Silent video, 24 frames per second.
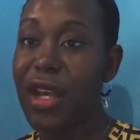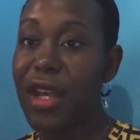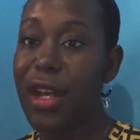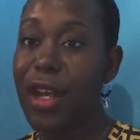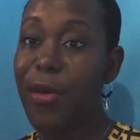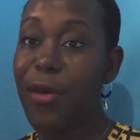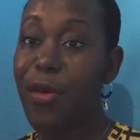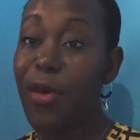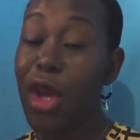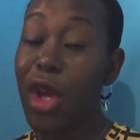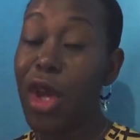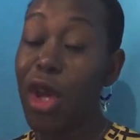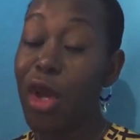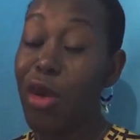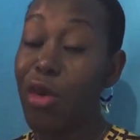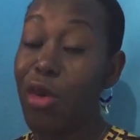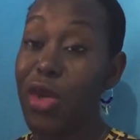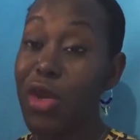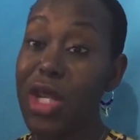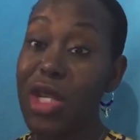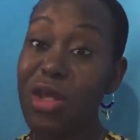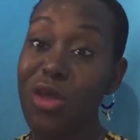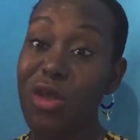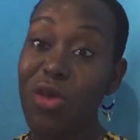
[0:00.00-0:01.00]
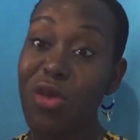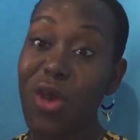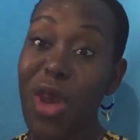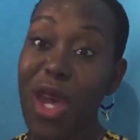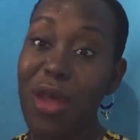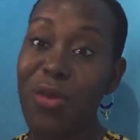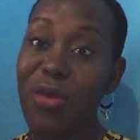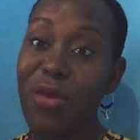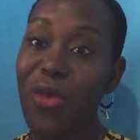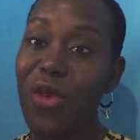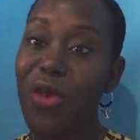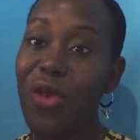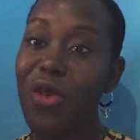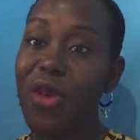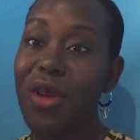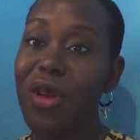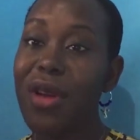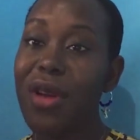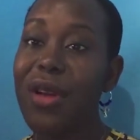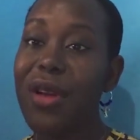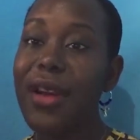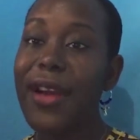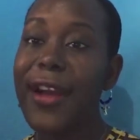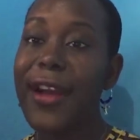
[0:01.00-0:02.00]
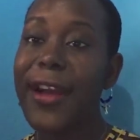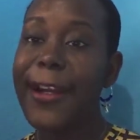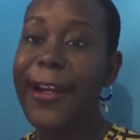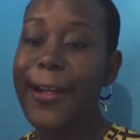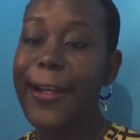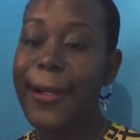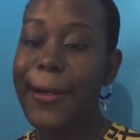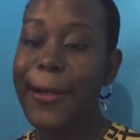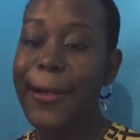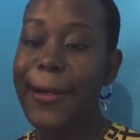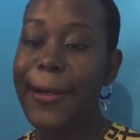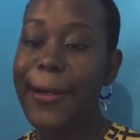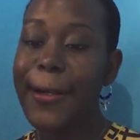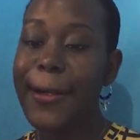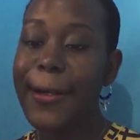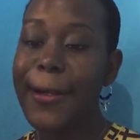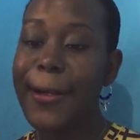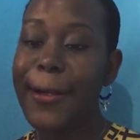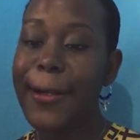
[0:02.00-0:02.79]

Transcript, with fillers: Um, we sweat more, um,